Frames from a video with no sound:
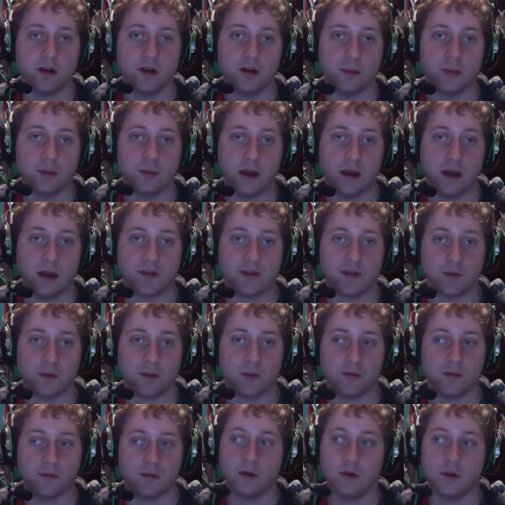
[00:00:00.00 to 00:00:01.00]
Do you mind if I
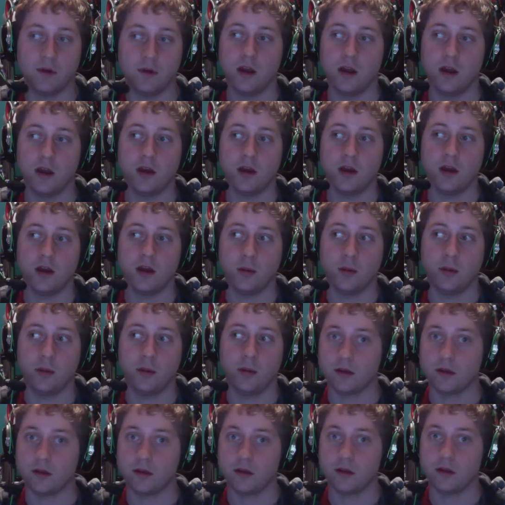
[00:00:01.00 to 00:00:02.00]
move them?" I'd be
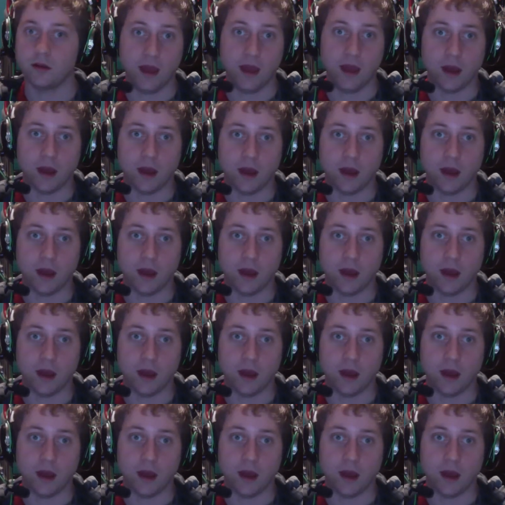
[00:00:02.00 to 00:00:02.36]
like, "Yeah,